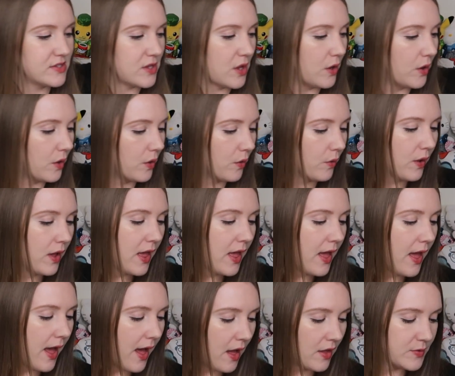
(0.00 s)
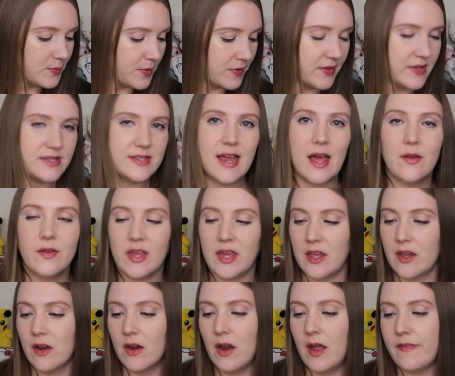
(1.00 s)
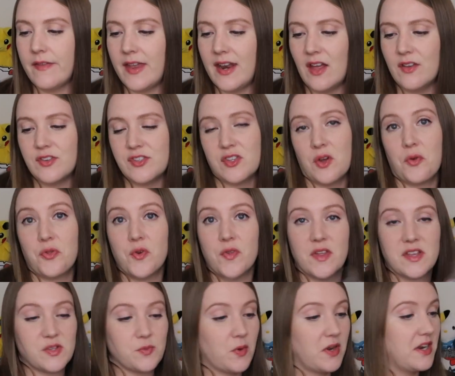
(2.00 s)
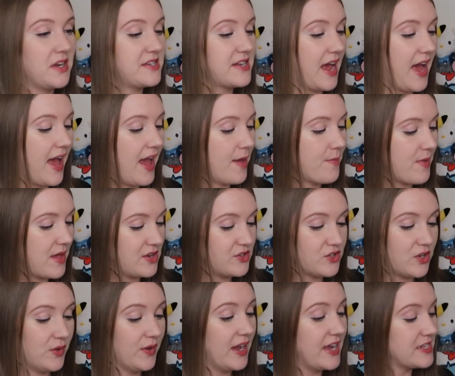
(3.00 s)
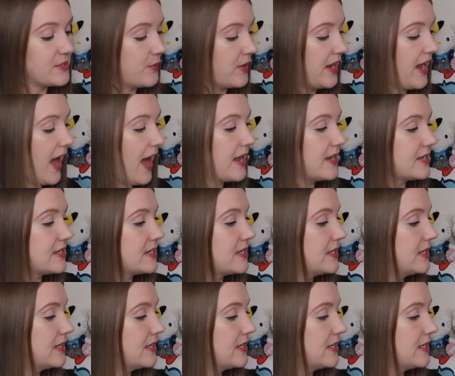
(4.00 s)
So put this down here, and then I'll just go through this one at a time and show you guys what I got.